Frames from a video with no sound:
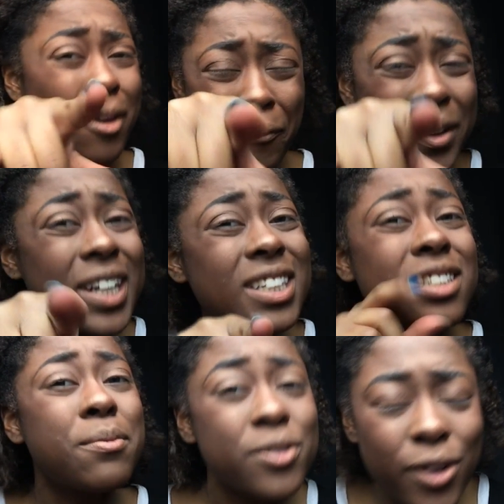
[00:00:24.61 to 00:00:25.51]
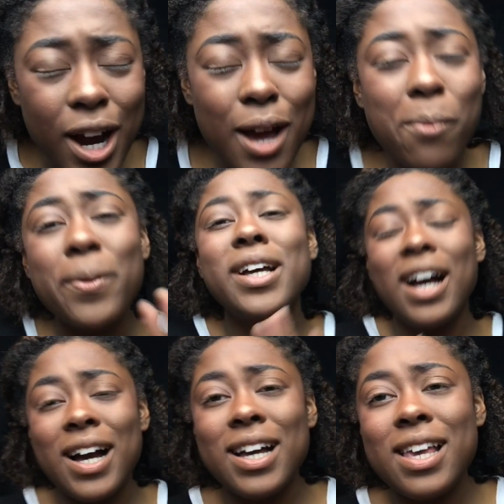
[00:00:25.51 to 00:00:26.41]
Don't forget to subscribe
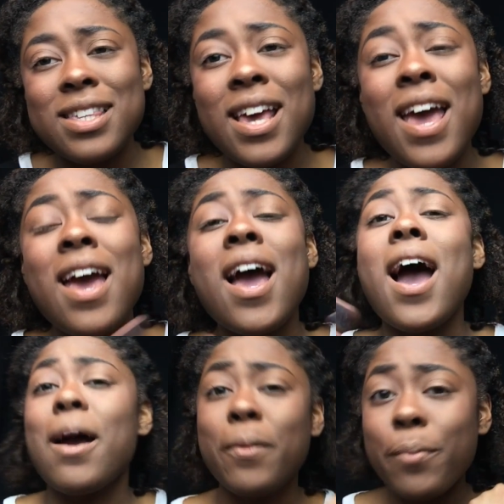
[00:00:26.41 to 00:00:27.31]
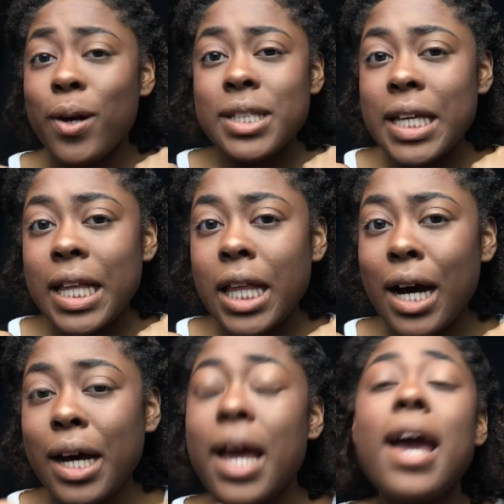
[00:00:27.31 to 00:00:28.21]
because I've been posting a
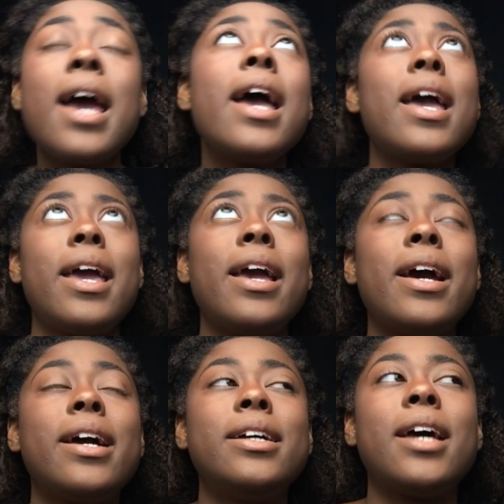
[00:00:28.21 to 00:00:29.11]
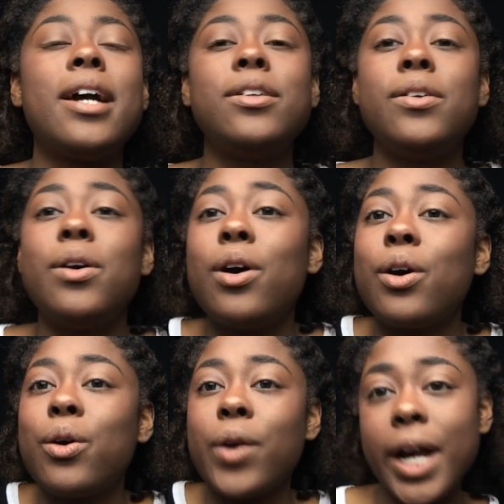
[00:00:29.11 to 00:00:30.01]
lot and I do
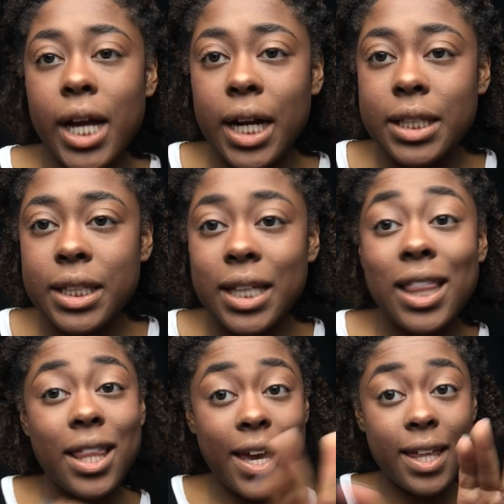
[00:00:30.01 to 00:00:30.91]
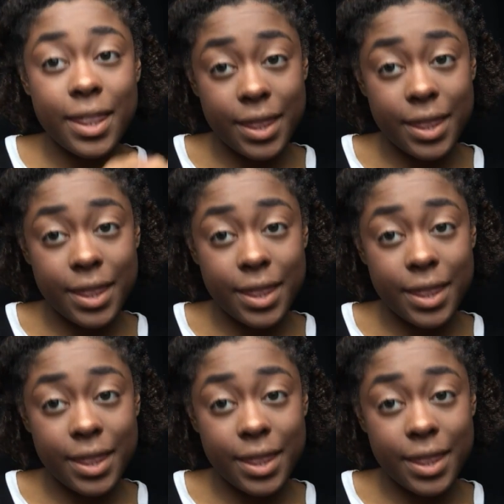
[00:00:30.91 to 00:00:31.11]
great content like